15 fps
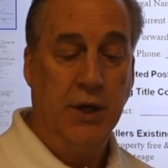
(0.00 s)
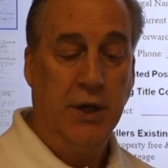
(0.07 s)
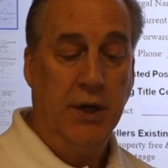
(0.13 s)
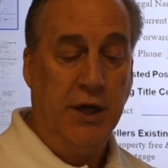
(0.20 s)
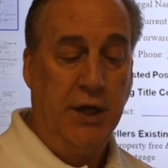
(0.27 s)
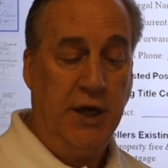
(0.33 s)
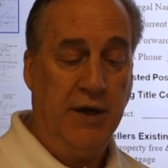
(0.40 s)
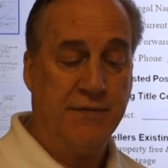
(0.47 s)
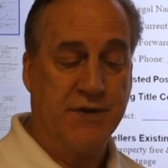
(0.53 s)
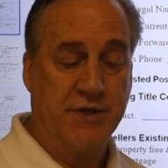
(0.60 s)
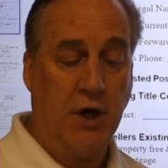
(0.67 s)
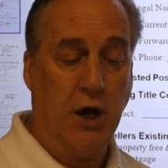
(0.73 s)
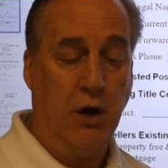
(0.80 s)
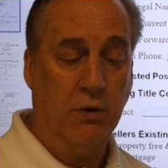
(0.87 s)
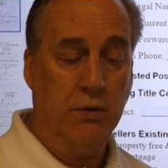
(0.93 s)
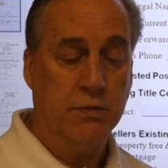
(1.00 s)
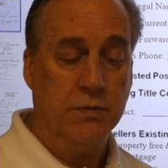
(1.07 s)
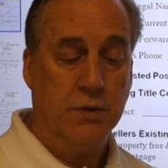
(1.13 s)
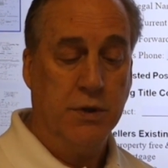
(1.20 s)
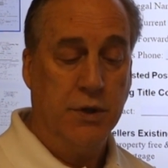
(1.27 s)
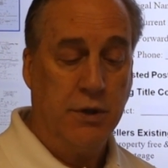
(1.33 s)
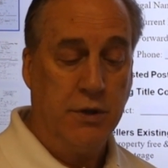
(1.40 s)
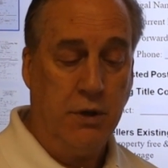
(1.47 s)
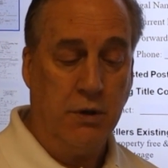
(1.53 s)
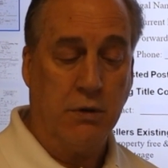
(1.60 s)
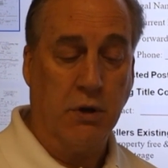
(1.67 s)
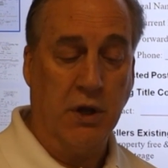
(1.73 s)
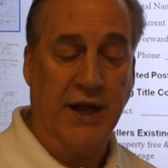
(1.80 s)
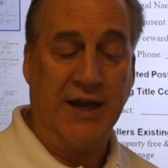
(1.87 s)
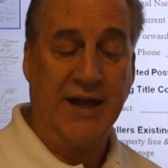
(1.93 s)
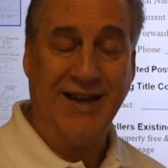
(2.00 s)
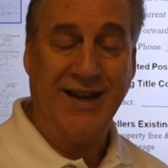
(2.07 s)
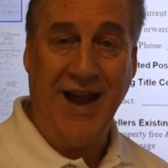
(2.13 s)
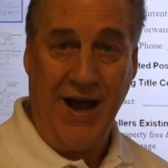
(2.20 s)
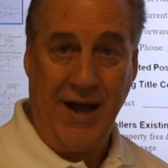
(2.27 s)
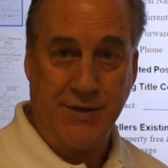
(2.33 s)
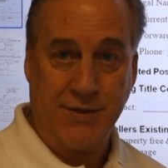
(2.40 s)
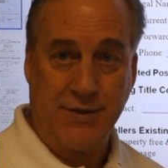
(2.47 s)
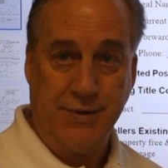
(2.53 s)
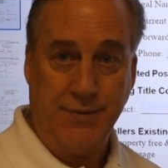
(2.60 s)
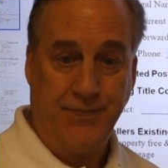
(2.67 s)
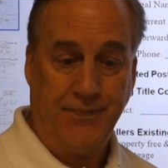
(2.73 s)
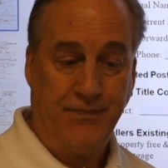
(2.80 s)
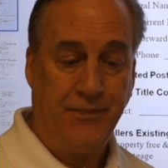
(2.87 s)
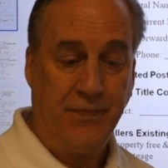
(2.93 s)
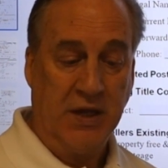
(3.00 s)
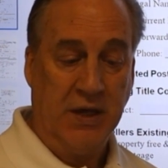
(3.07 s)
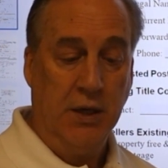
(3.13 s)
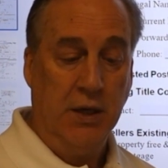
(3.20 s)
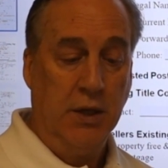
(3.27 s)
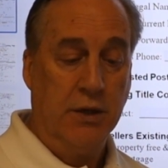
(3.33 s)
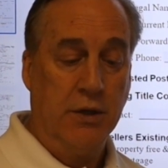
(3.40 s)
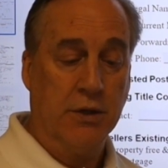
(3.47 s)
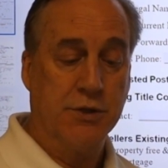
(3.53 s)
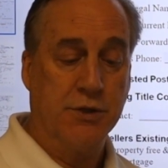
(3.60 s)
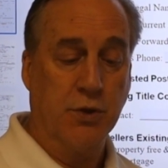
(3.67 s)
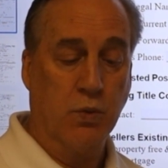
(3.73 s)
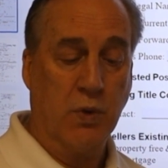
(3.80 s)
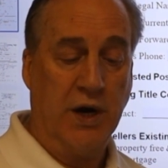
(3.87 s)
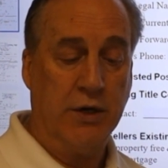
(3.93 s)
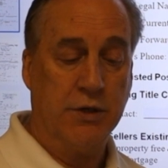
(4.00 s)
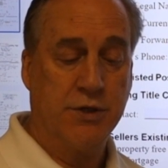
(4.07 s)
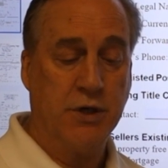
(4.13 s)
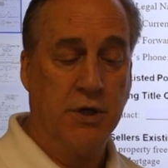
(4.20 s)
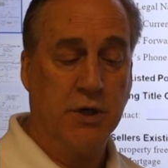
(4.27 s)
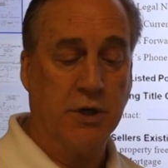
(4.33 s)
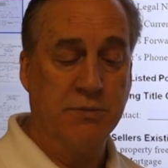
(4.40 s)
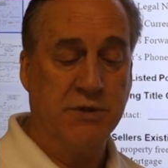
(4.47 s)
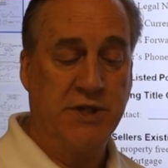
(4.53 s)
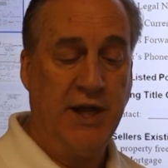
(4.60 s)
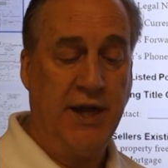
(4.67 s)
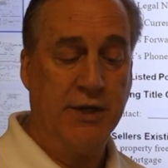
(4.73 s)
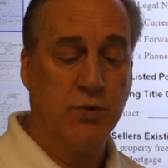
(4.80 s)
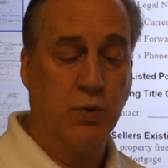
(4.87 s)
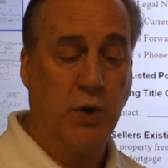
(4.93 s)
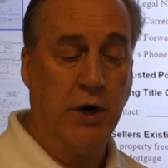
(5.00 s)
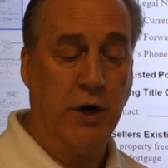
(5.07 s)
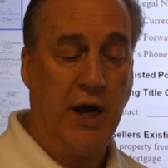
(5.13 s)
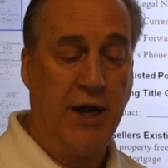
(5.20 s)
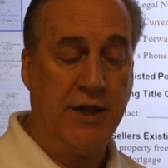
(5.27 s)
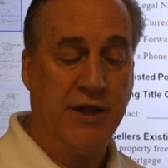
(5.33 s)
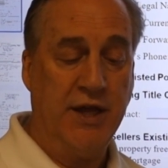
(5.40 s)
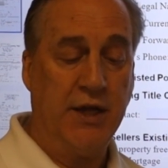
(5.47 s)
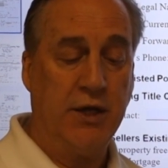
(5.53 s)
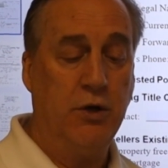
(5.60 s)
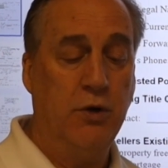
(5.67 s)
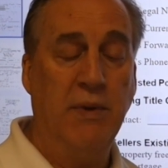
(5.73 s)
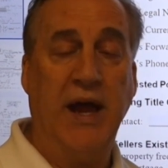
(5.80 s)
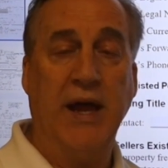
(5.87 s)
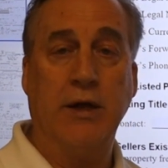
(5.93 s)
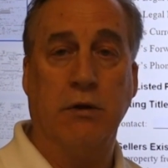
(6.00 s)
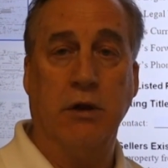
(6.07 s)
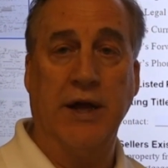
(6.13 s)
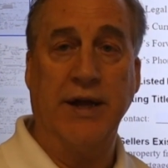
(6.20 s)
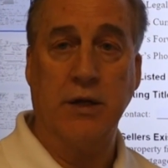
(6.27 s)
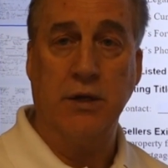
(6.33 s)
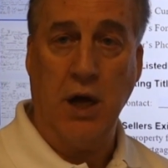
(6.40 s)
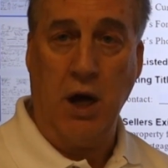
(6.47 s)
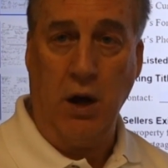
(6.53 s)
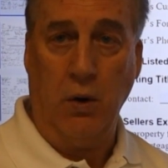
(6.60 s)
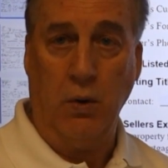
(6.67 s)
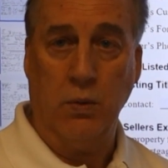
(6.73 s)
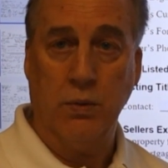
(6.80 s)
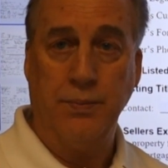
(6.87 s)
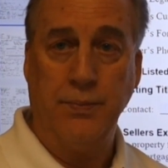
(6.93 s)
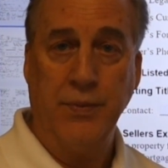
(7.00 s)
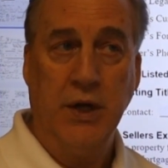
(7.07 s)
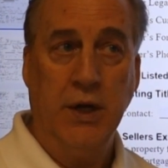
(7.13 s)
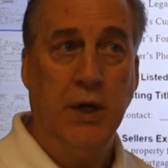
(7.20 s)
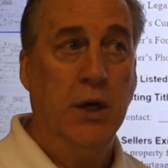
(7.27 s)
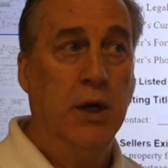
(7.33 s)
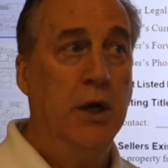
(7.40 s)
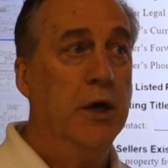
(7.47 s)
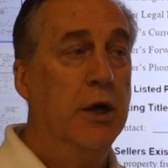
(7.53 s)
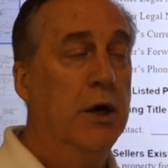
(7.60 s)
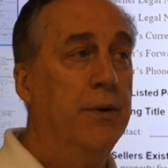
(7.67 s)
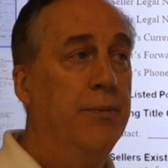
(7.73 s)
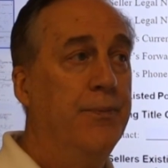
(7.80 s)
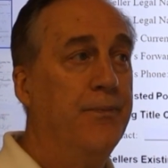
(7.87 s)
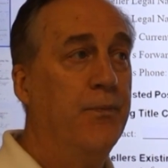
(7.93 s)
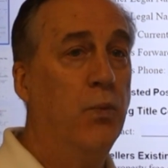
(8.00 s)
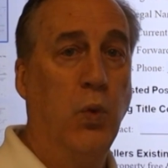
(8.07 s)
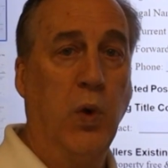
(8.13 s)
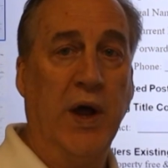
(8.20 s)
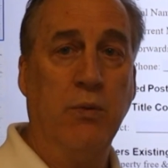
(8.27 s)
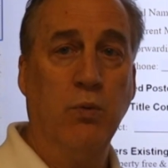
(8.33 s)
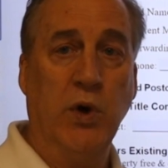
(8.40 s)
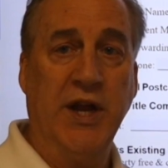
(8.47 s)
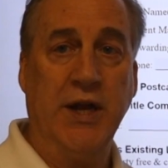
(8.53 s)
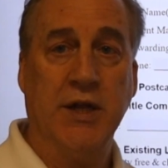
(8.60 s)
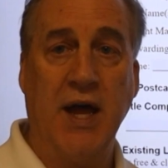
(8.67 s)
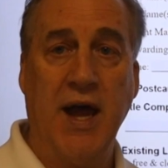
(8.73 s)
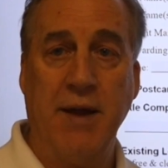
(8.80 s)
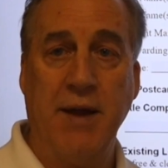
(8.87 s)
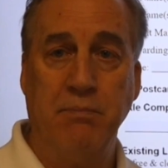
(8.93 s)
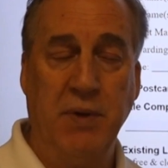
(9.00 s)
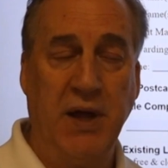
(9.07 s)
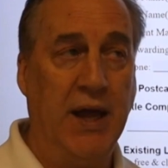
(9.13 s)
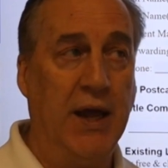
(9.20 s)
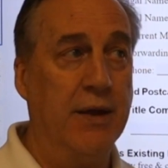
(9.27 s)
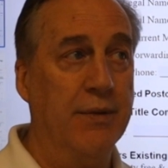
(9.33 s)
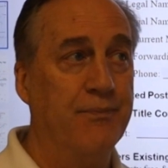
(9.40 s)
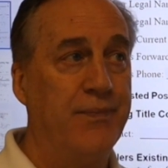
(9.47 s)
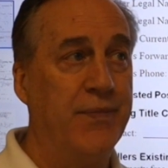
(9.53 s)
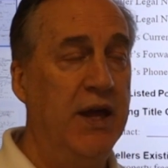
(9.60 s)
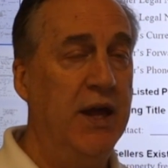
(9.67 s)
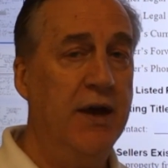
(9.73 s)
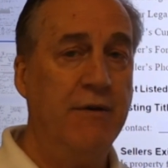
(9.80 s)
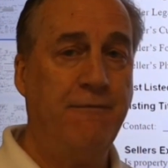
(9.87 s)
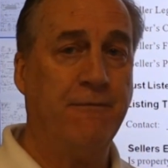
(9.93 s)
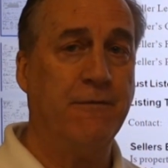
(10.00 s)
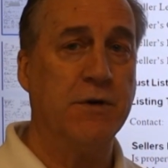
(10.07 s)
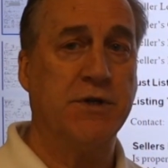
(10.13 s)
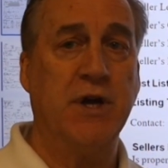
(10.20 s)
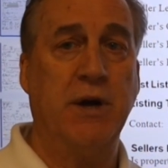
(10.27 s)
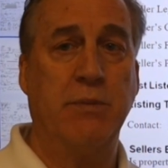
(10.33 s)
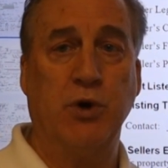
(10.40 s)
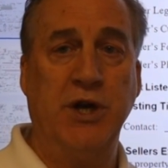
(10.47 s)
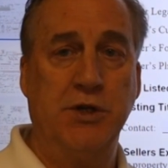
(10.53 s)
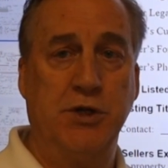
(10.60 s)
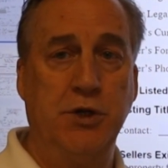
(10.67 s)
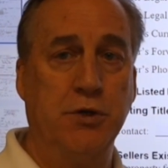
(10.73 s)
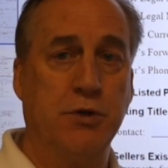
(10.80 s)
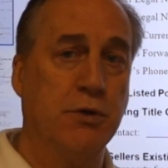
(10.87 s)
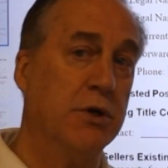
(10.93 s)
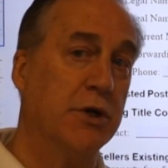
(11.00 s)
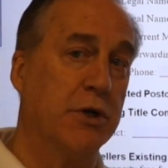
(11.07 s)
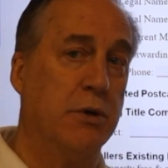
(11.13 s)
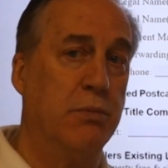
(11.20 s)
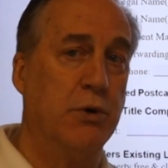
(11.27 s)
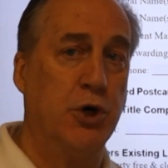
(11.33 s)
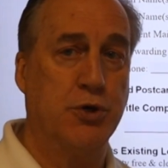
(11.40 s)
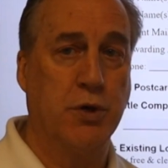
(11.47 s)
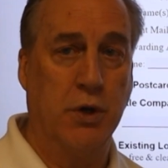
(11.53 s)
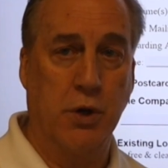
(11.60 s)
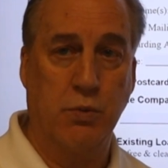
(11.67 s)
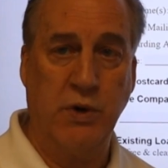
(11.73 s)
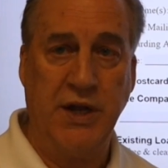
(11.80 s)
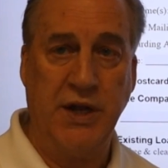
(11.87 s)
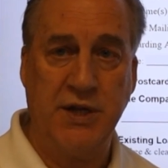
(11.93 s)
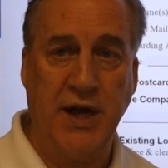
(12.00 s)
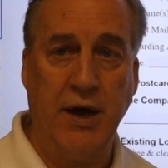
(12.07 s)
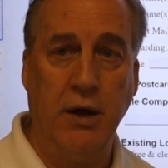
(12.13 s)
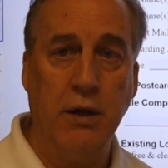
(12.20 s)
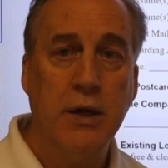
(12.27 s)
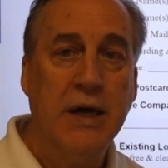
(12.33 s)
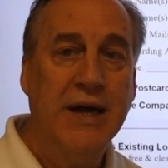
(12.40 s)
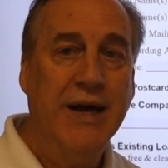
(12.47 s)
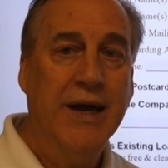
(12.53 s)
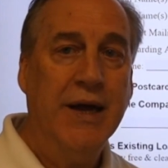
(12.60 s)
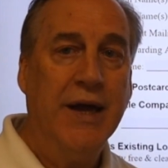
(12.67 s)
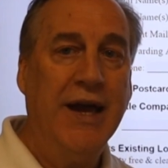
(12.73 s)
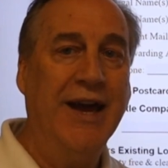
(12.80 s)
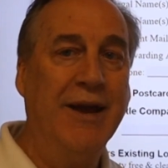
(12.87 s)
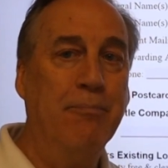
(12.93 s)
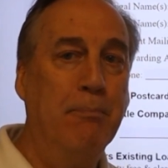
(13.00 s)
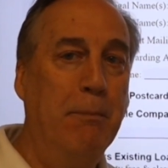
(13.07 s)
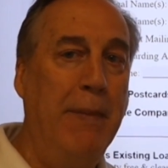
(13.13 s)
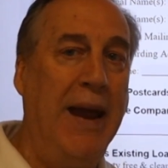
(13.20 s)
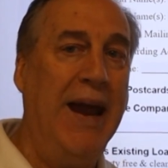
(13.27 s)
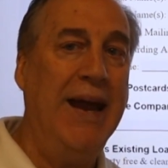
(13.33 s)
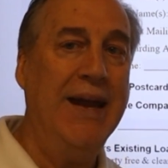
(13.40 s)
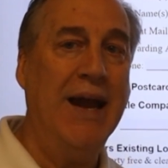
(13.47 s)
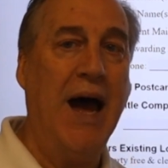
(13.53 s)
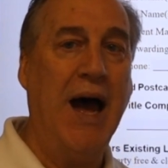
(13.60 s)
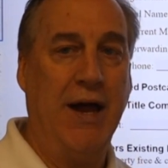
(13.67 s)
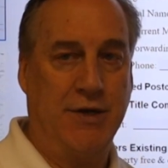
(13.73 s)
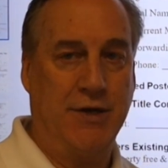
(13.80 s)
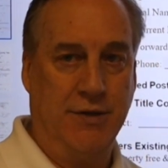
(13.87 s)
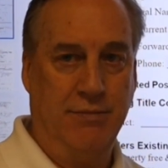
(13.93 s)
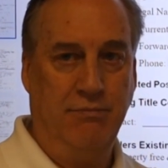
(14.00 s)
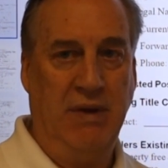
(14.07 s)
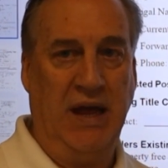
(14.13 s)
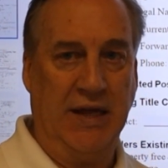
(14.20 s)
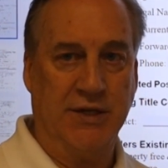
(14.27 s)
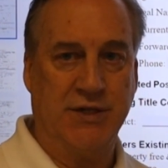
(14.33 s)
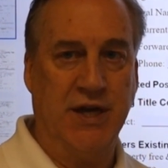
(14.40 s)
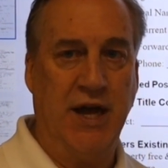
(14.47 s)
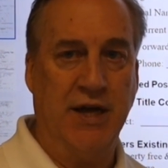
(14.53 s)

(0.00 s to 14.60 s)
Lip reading: If so, you click yes. There's a rare circumstance where I think you may click no. When might that be? If for some reason you're doing a commercial or retail, it may not make sense